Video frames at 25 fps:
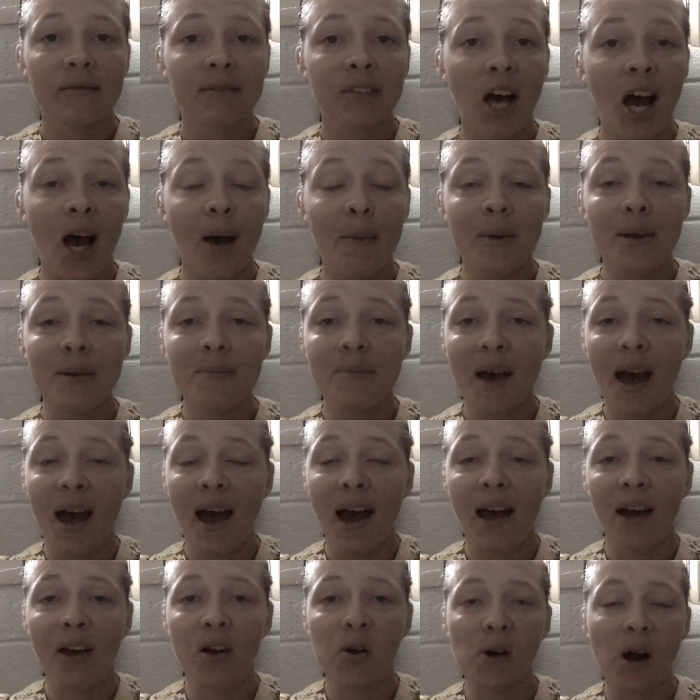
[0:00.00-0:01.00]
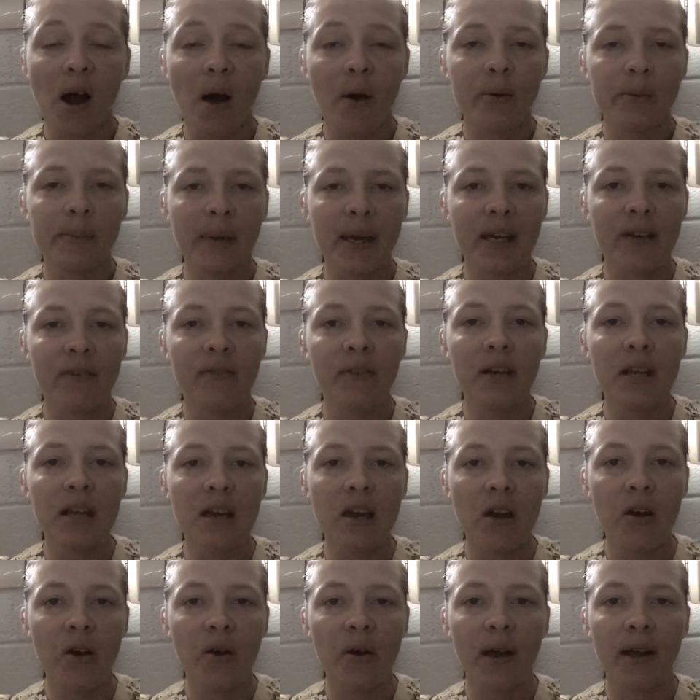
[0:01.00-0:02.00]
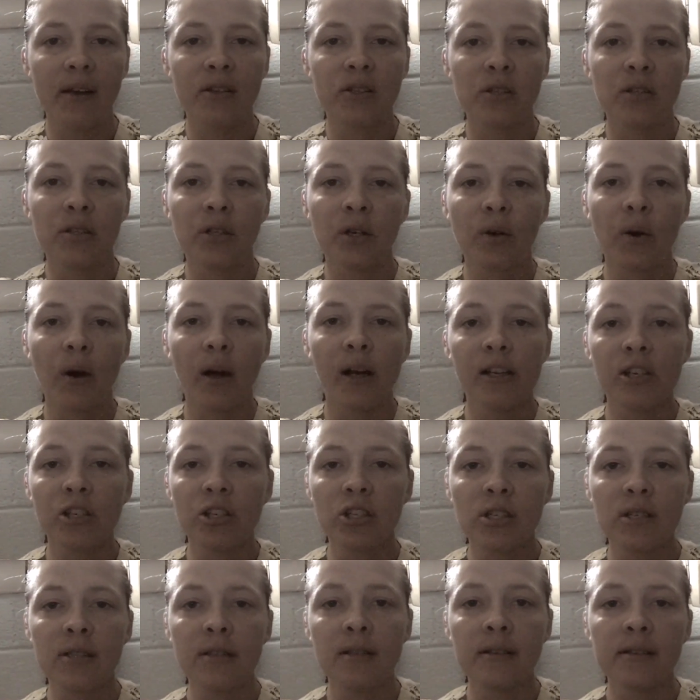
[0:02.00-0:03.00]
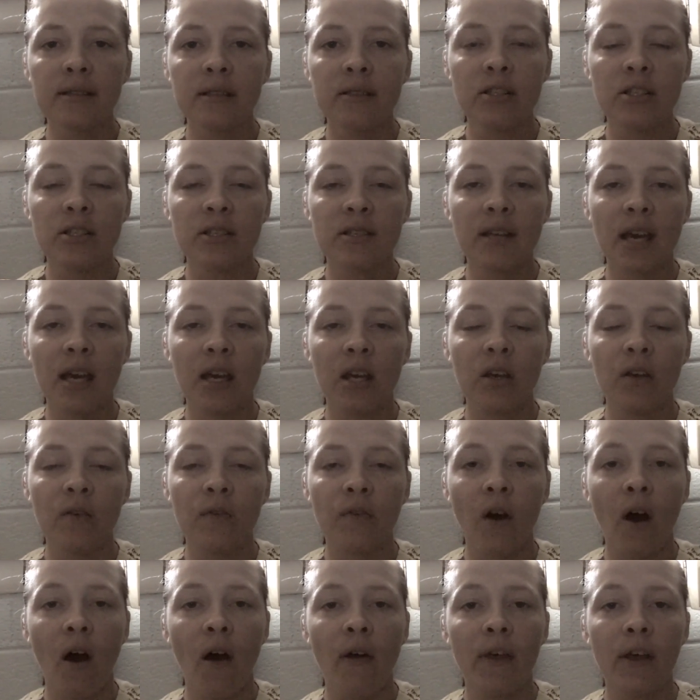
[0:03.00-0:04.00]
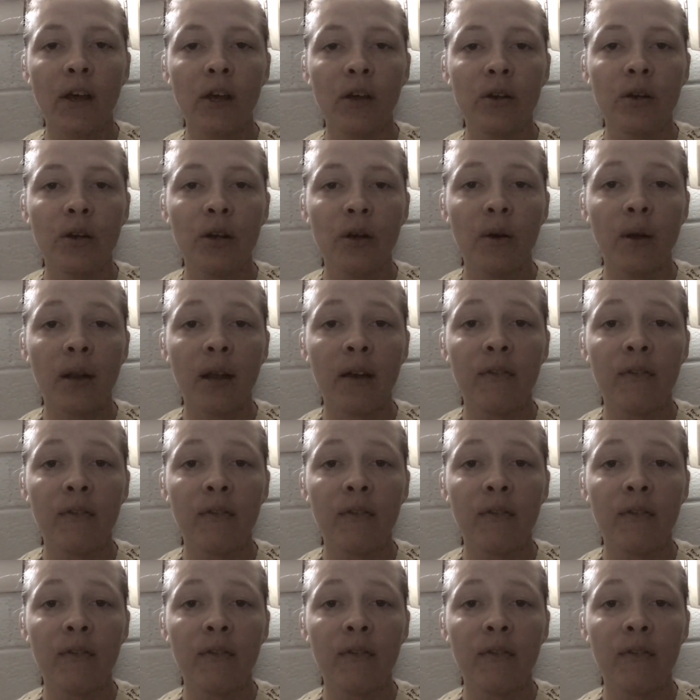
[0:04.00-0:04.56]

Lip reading: comment back, or I will make a video answering your questions. Just thank you for all that you do.